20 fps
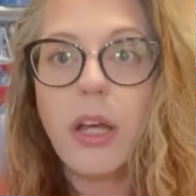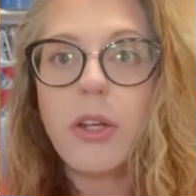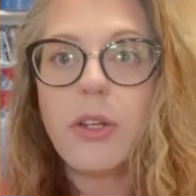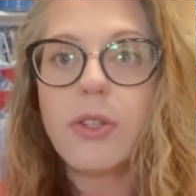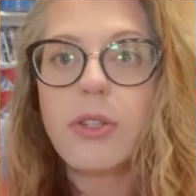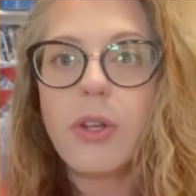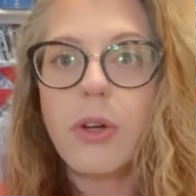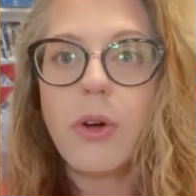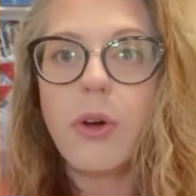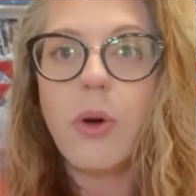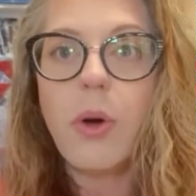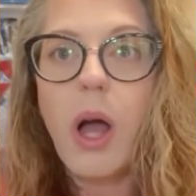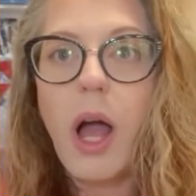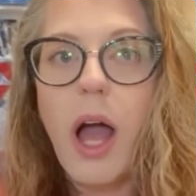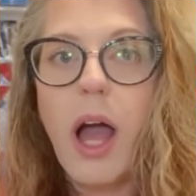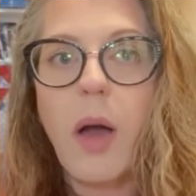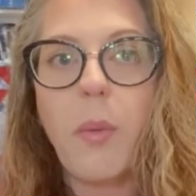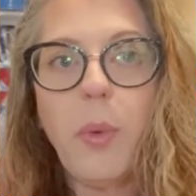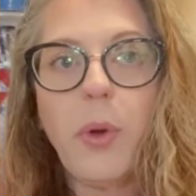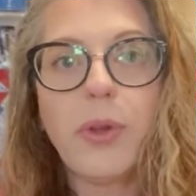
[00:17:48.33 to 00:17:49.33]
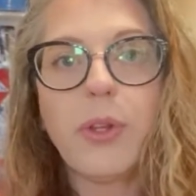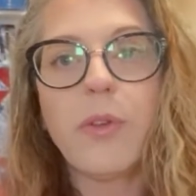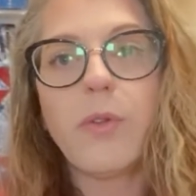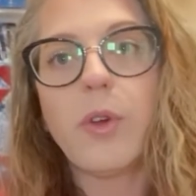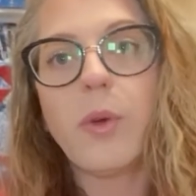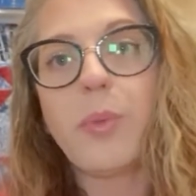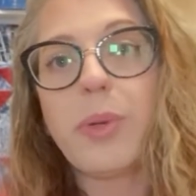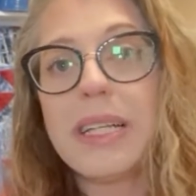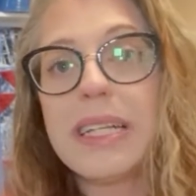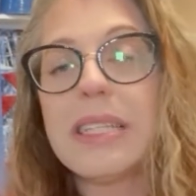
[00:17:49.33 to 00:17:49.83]
So both of
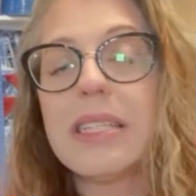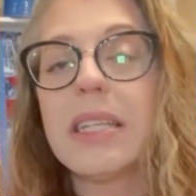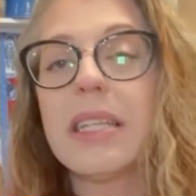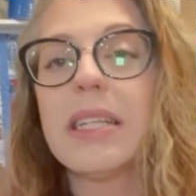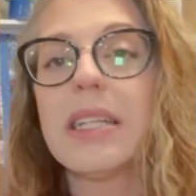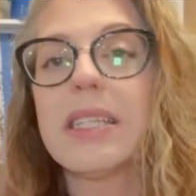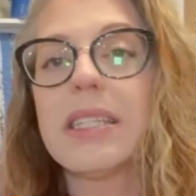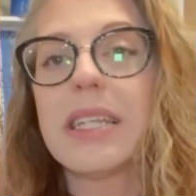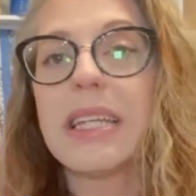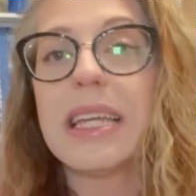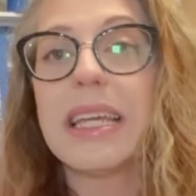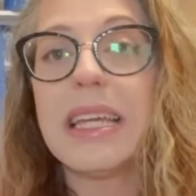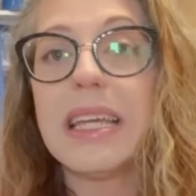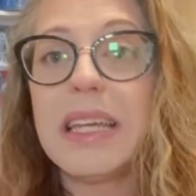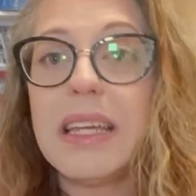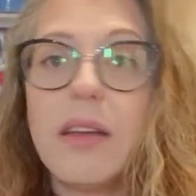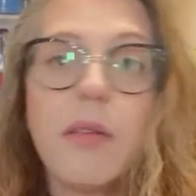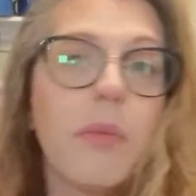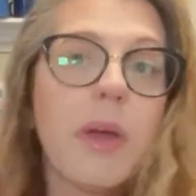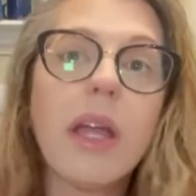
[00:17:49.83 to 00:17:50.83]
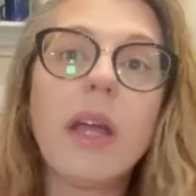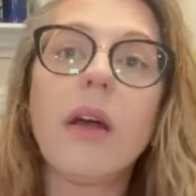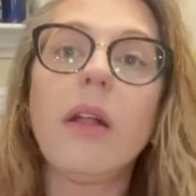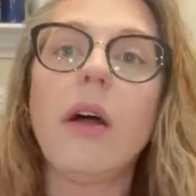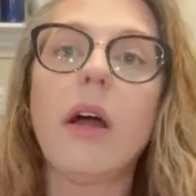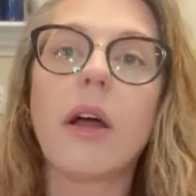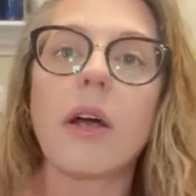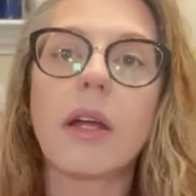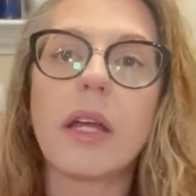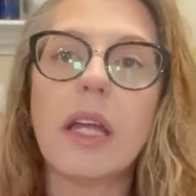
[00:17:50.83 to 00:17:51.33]
you, please send us an email.
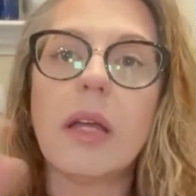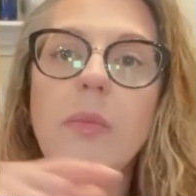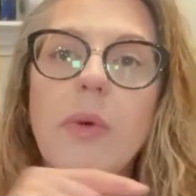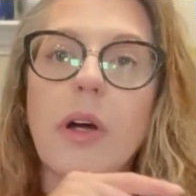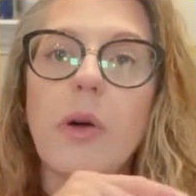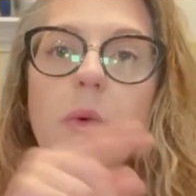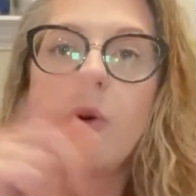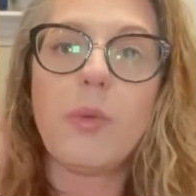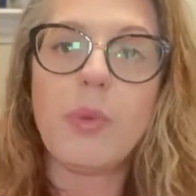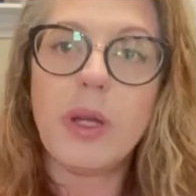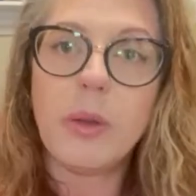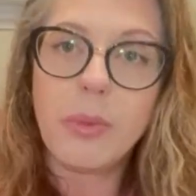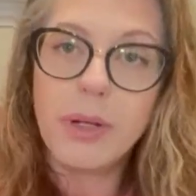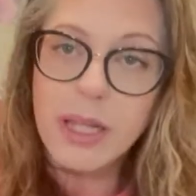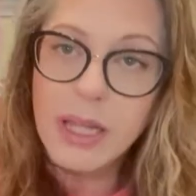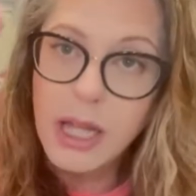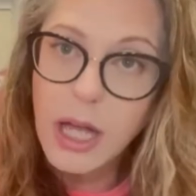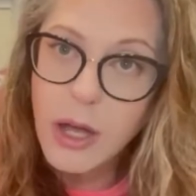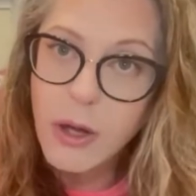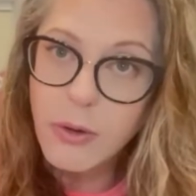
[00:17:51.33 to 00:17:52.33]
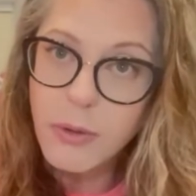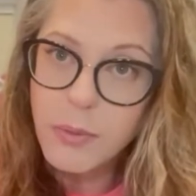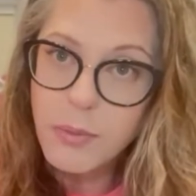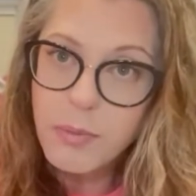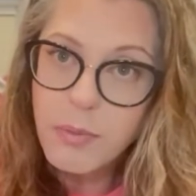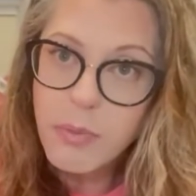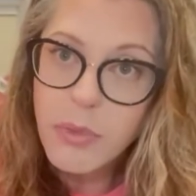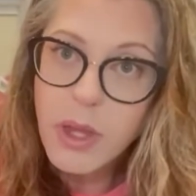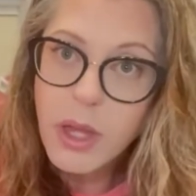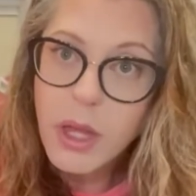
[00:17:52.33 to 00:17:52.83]
Our email will be below.
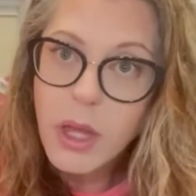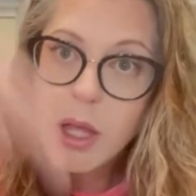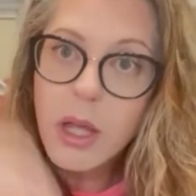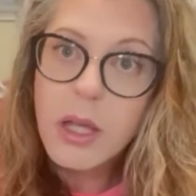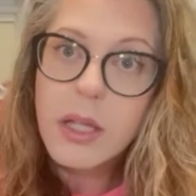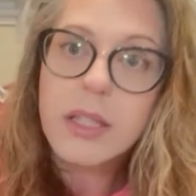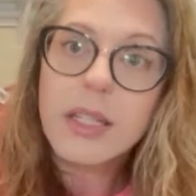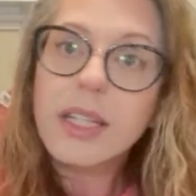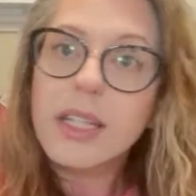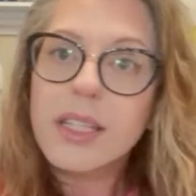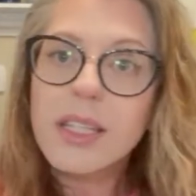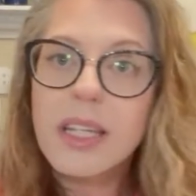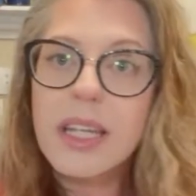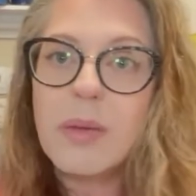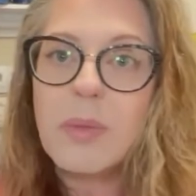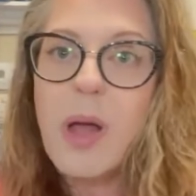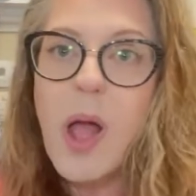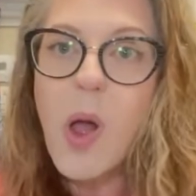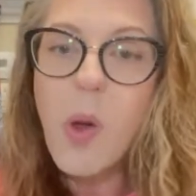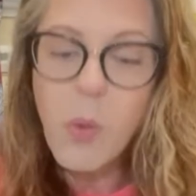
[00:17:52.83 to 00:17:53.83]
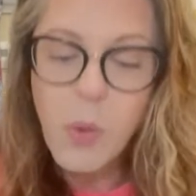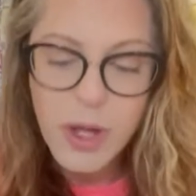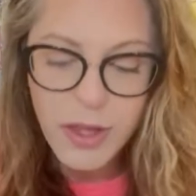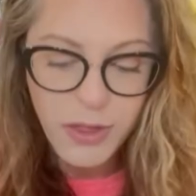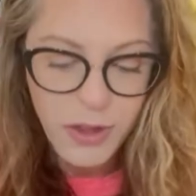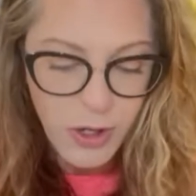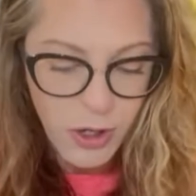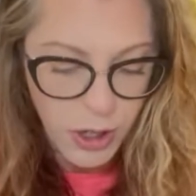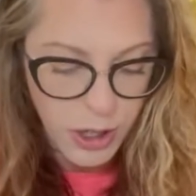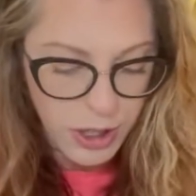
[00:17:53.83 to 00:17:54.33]
Send us an email with
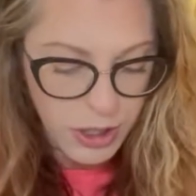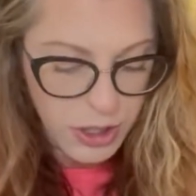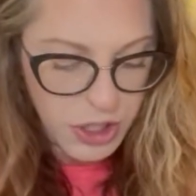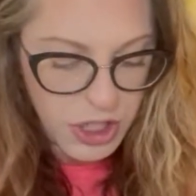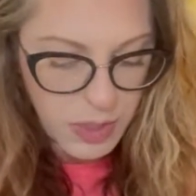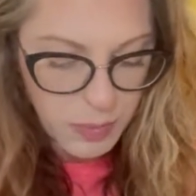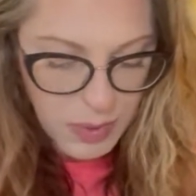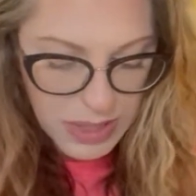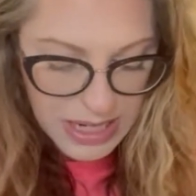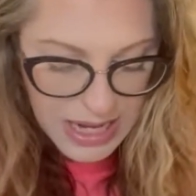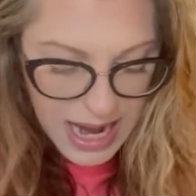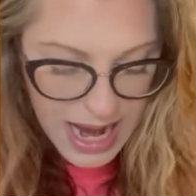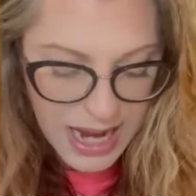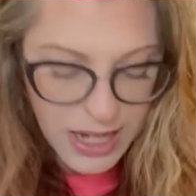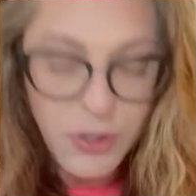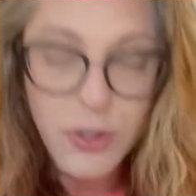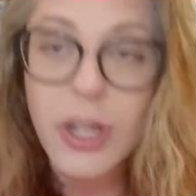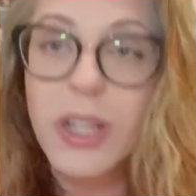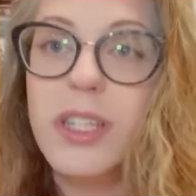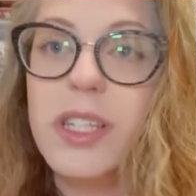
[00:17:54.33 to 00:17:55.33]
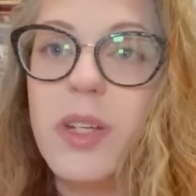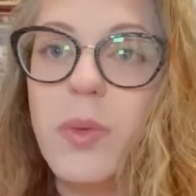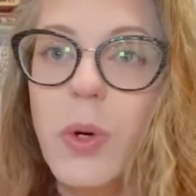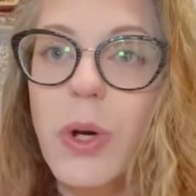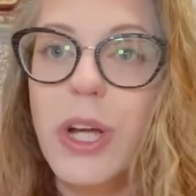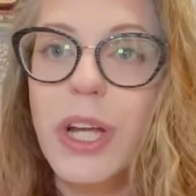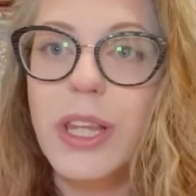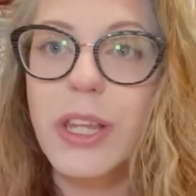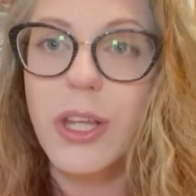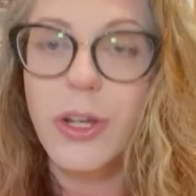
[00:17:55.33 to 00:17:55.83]
your shipping address, and we'll
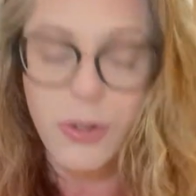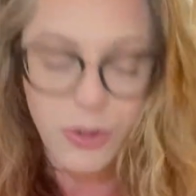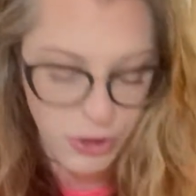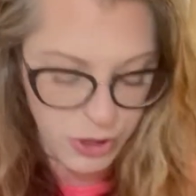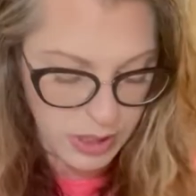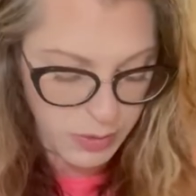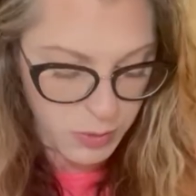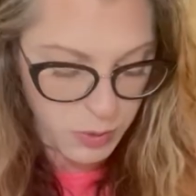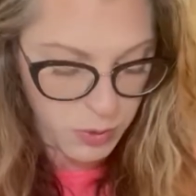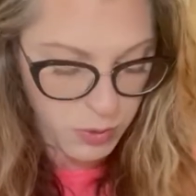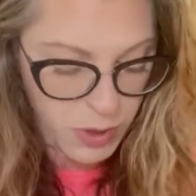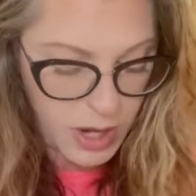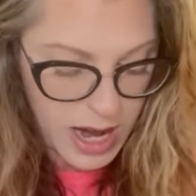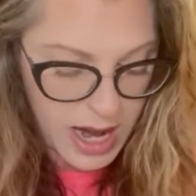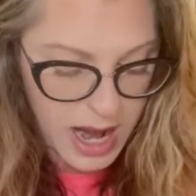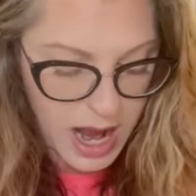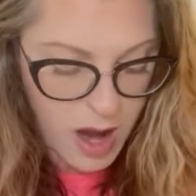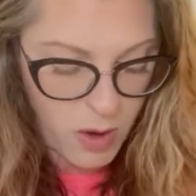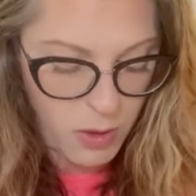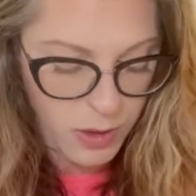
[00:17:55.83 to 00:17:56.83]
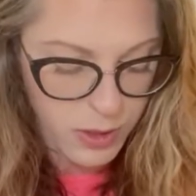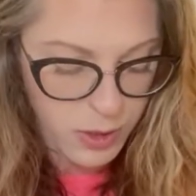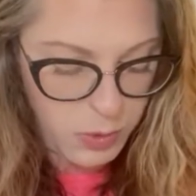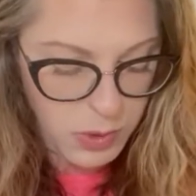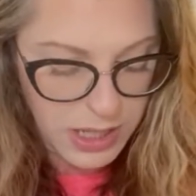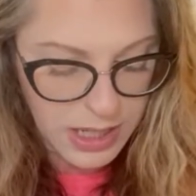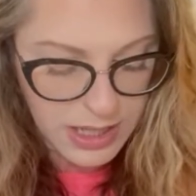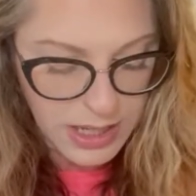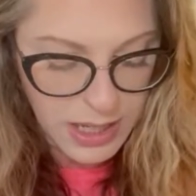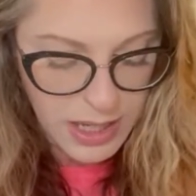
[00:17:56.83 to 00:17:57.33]
get those shipped right out once we
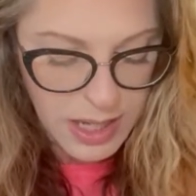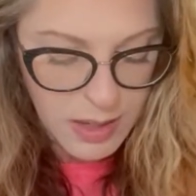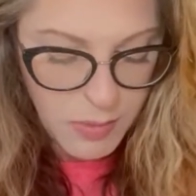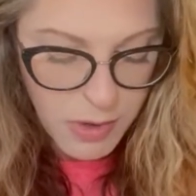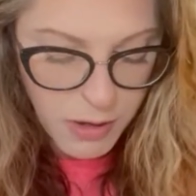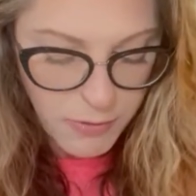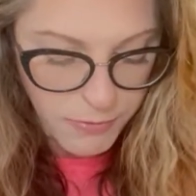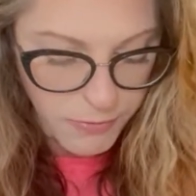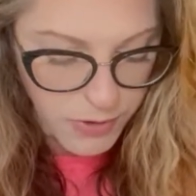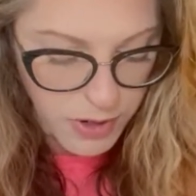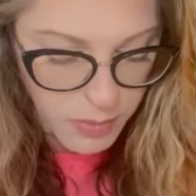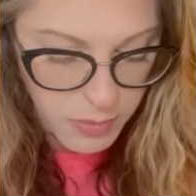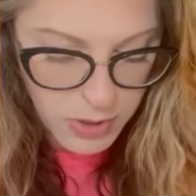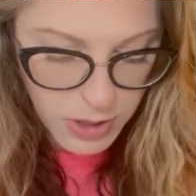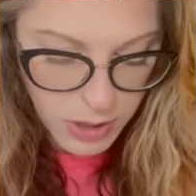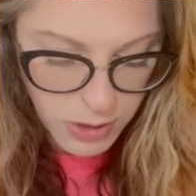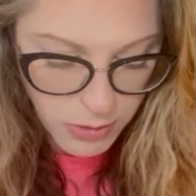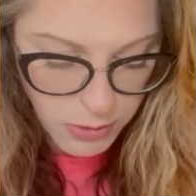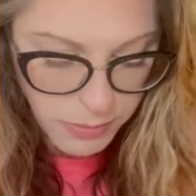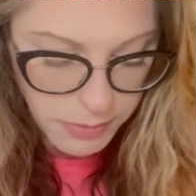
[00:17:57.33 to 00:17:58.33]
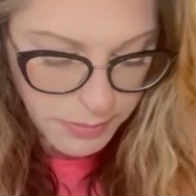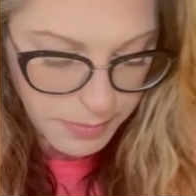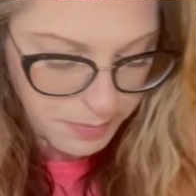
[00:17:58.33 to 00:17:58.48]
get the email from you.